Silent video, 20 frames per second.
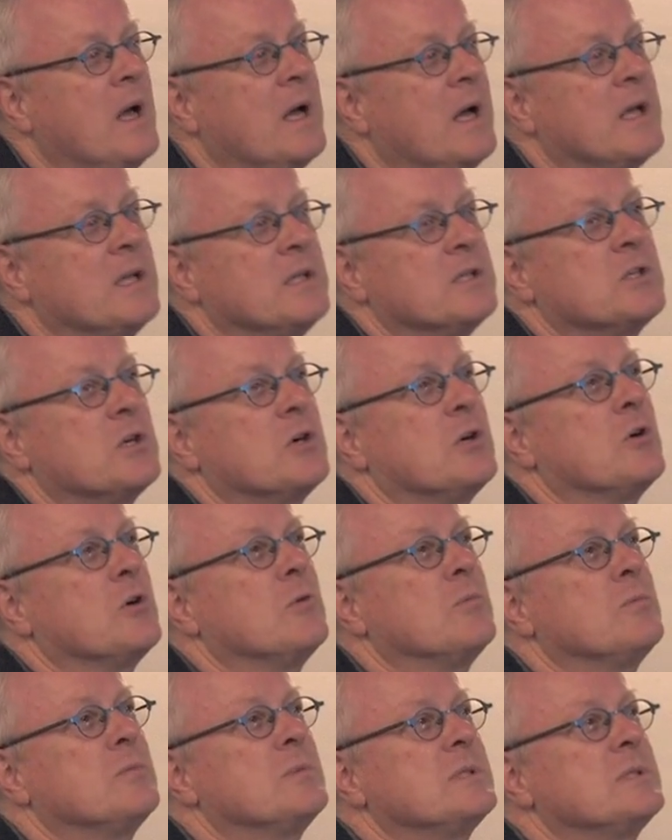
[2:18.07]
In
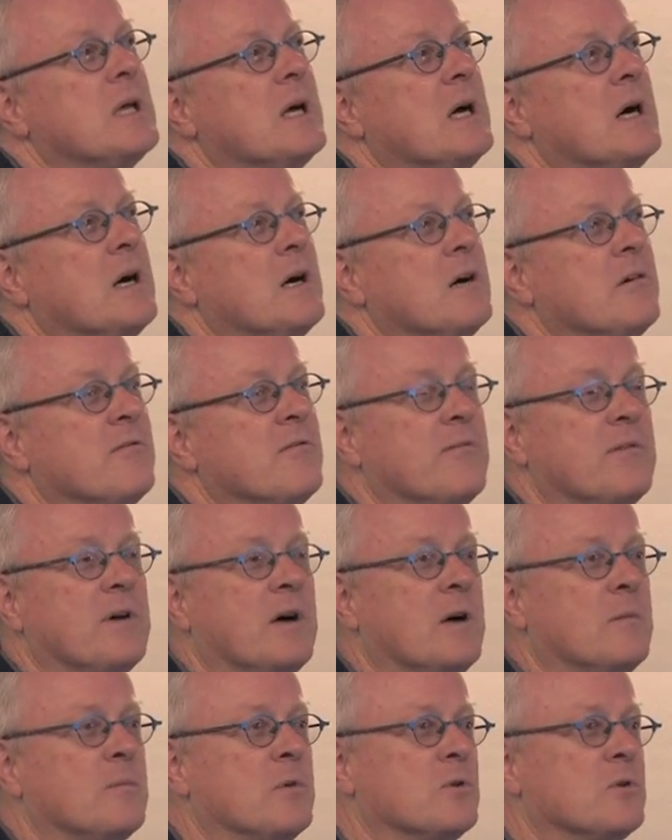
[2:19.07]
terms of
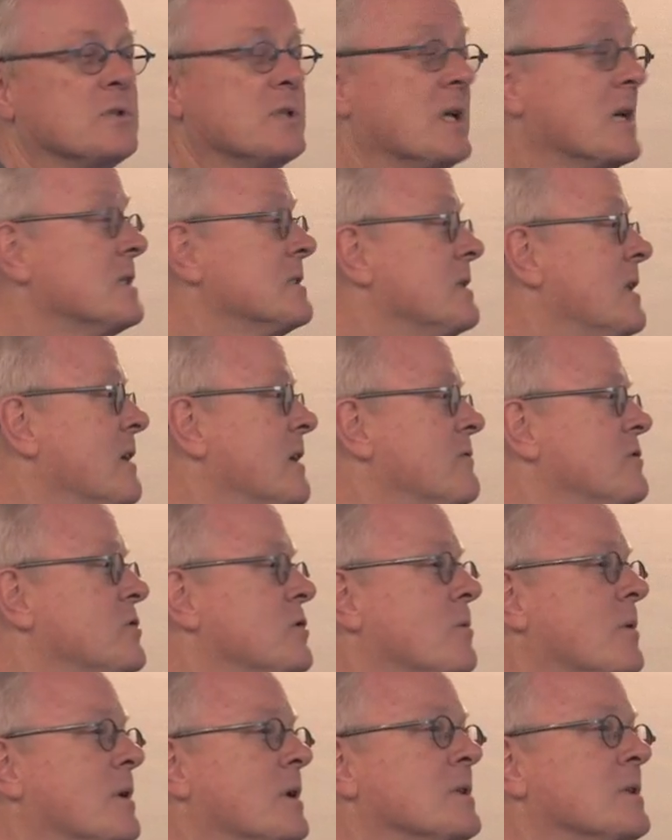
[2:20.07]
your sex life, she
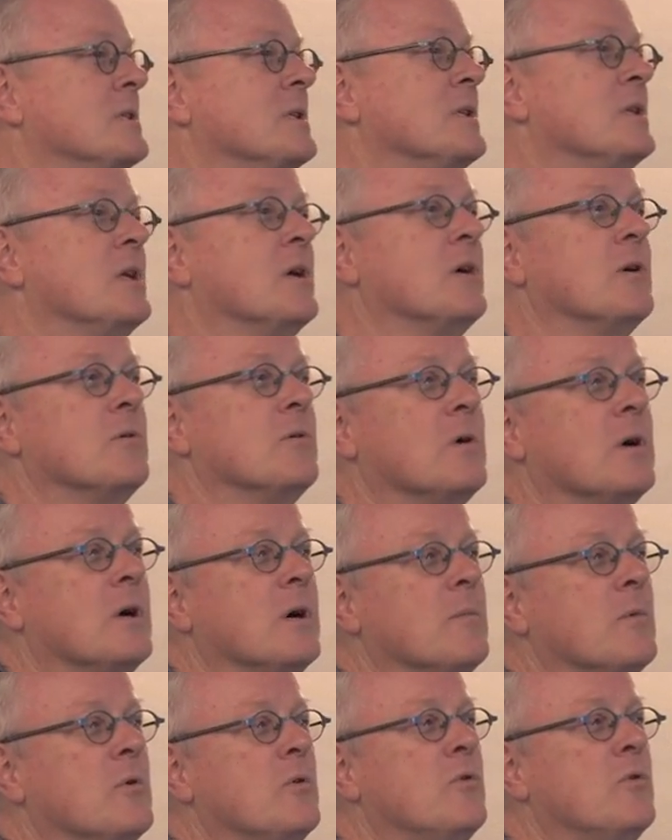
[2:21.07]
wanted to
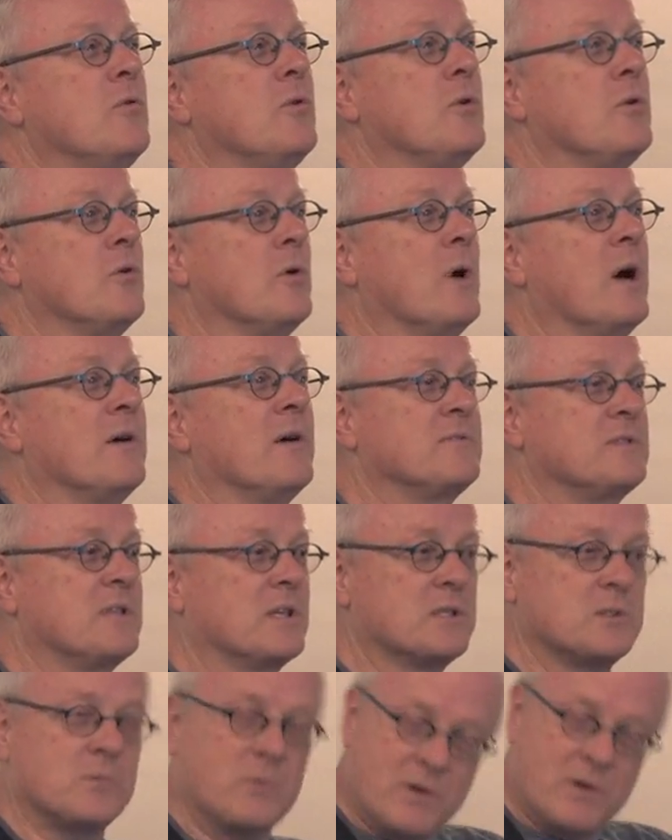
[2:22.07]
know who you have
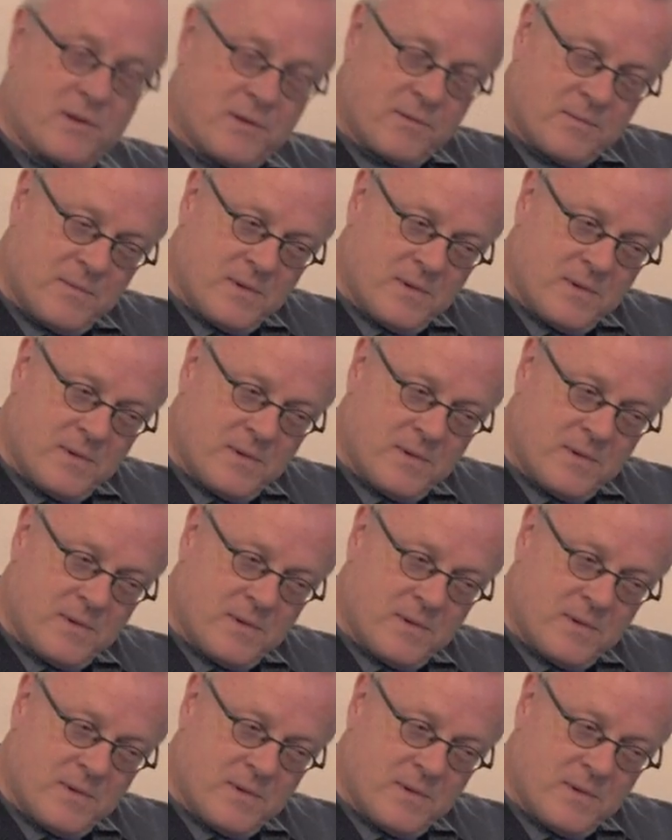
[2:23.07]
sex with,